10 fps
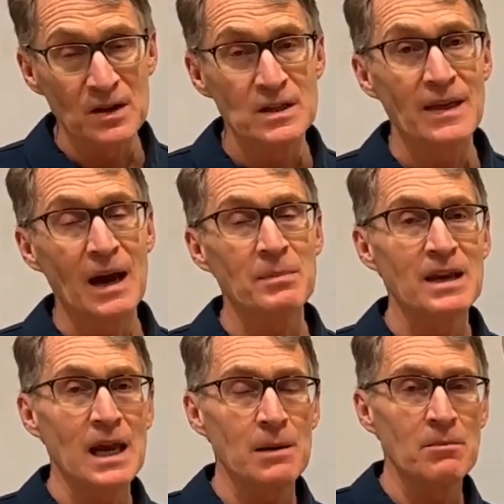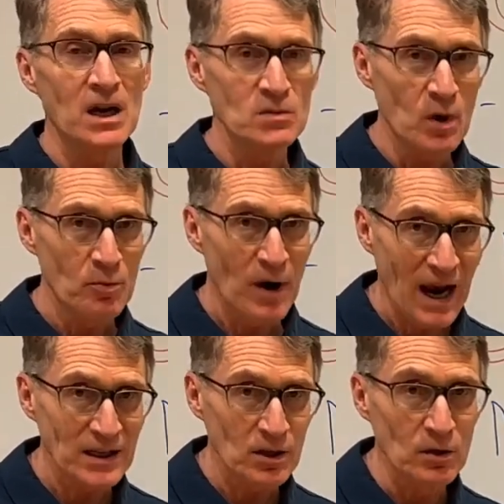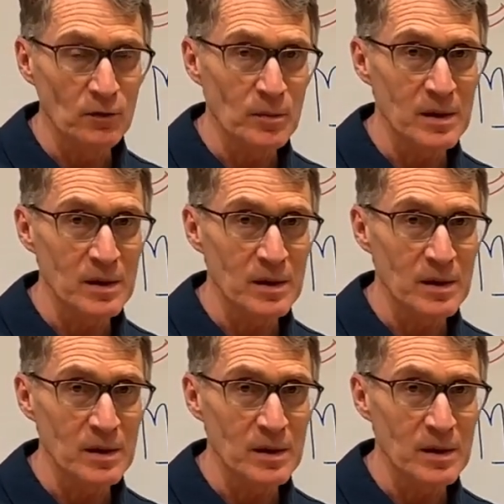So that became much more practical for